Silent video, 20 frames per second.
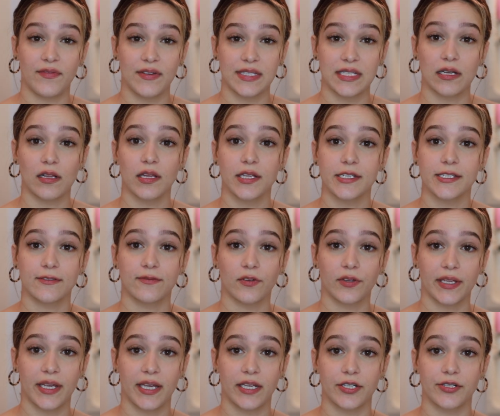physical
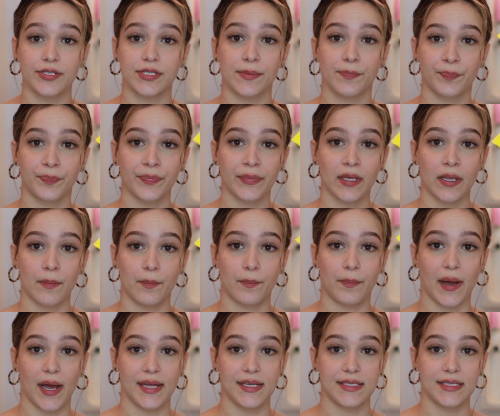exfoliators.
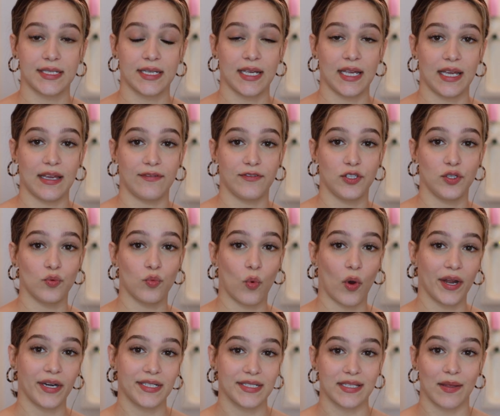But if you
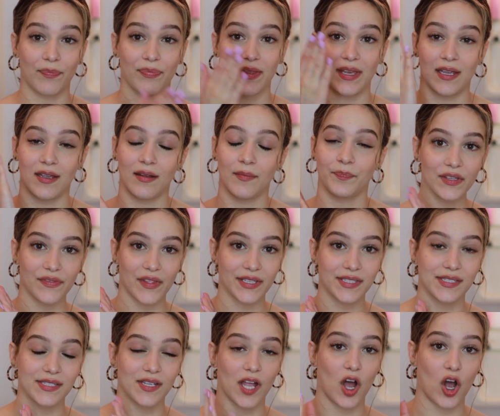want something
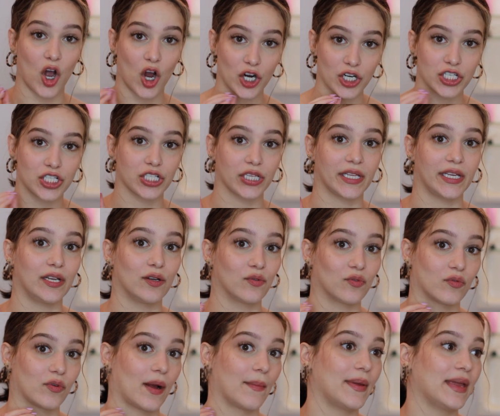that's not harshly
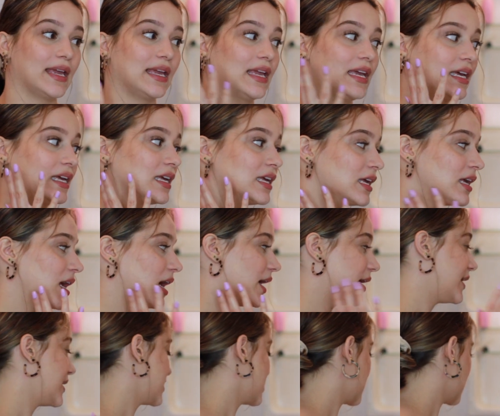rubbing
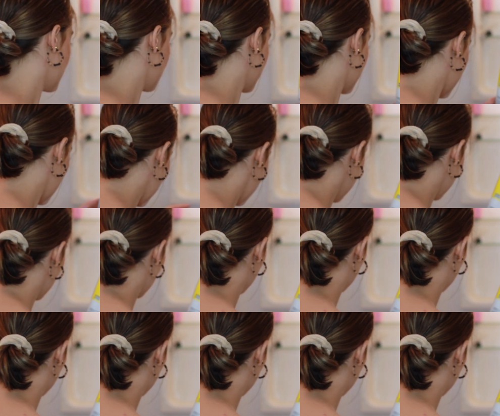against your skin,